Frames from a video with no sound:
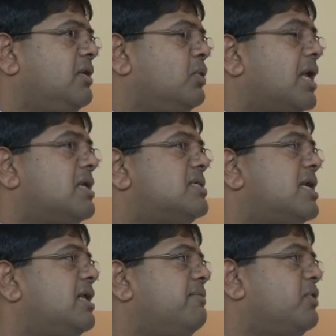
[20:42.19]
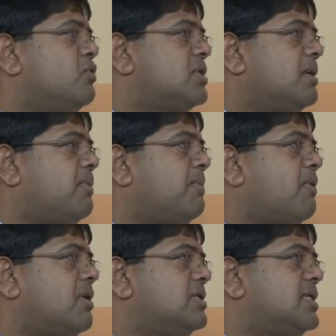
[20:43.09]
You'll understand it if you know Singapore
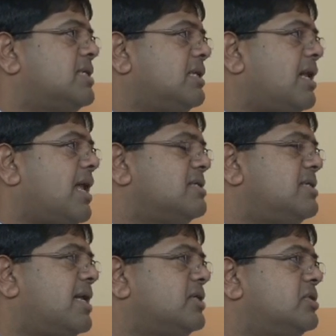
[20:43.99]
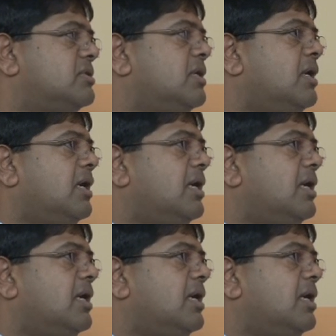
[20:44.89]
politics and the last elections.